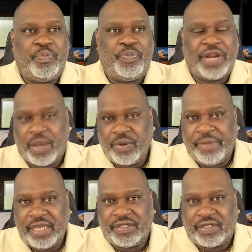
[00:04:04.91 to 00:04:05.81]
But I would
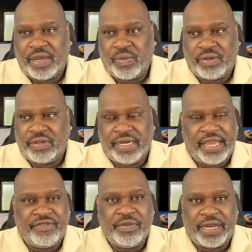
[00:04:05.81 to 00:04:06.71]
make it so that, well, then
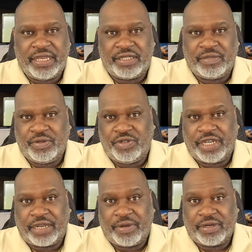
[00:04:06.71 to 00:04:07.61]
everybody gets a blue
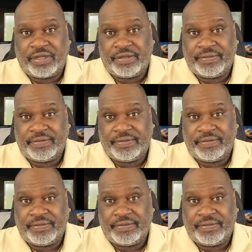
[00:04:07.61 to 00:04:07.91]
check mark